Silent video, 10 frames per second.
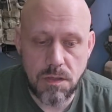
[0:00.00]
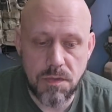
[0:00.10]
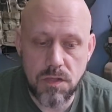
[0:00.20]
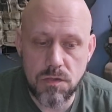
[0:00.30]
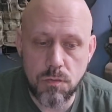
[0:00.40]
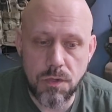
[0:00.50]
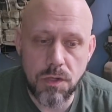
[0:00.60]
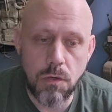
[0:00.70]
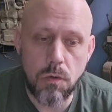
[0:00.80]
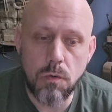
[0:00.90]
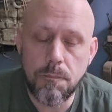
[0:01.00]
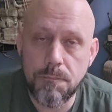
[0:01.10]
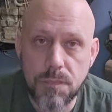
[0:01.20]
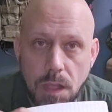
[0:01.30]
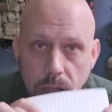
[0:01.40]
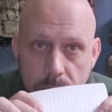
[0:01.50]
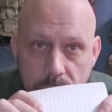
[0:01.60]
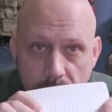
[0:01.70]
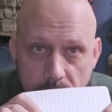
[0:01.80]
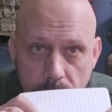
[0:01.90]
of these are really cool, and
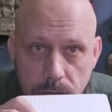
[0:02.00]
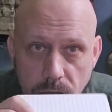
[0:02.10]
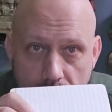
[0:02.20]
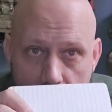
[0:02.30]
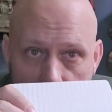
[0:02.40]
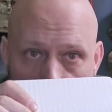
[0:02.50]
they have a